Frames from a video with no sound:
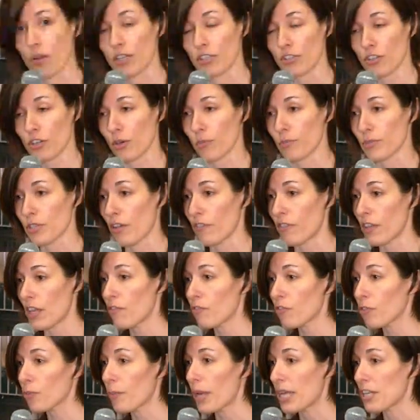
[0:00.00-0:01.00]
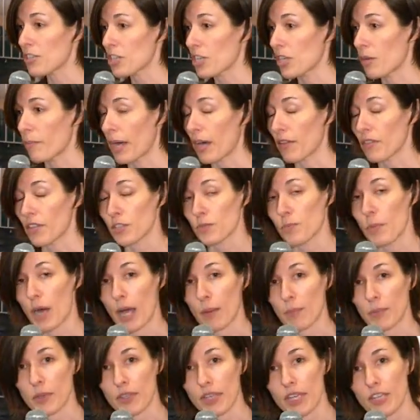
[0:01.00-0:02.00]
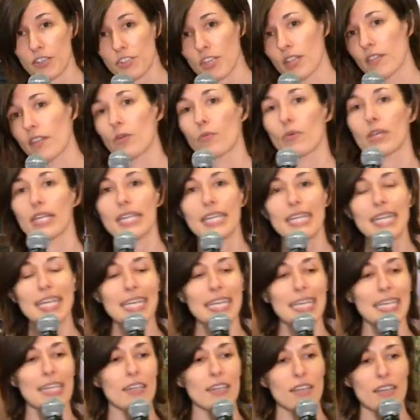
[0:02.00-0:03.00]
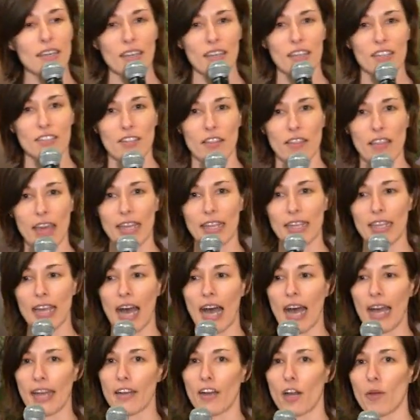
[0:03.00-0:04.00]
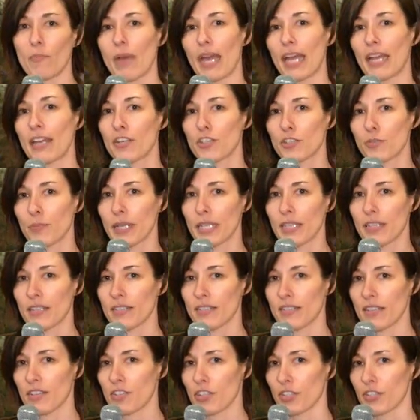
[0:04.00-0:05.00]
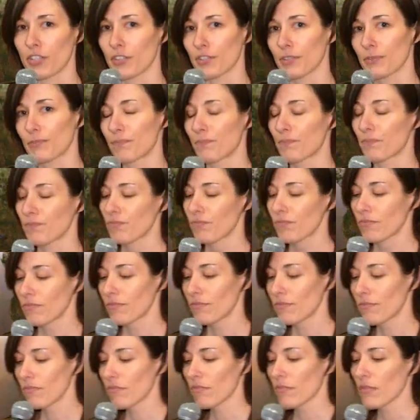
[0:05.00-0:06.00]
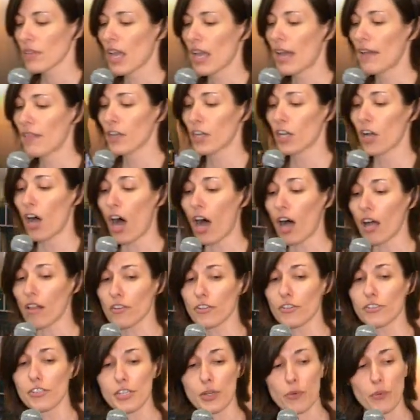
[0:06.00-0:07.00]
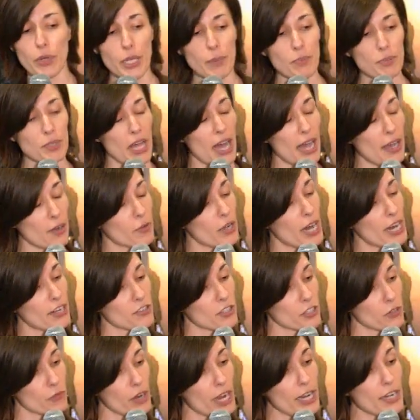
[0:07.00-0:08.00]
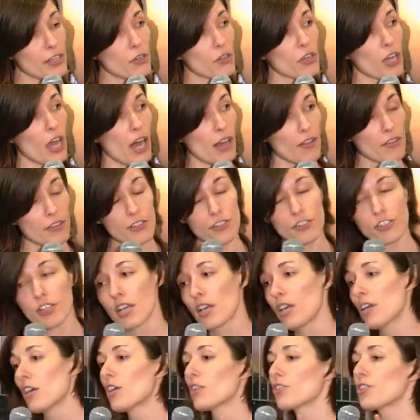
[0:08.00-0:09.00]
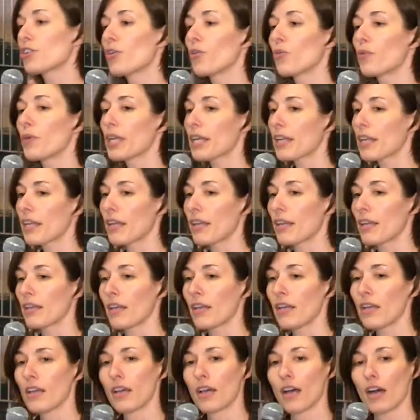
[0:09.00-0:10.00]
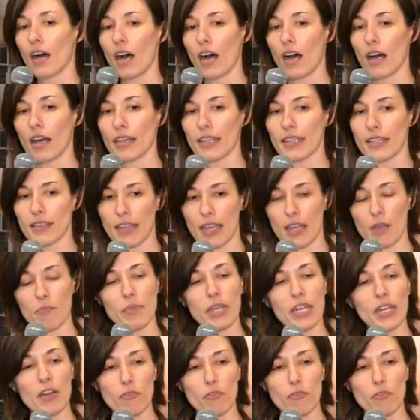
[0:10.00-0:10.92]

in terms of information about this population that we need to then guide our management decisions. And the collars that we applied were actually radio collars. So we can uh, they emit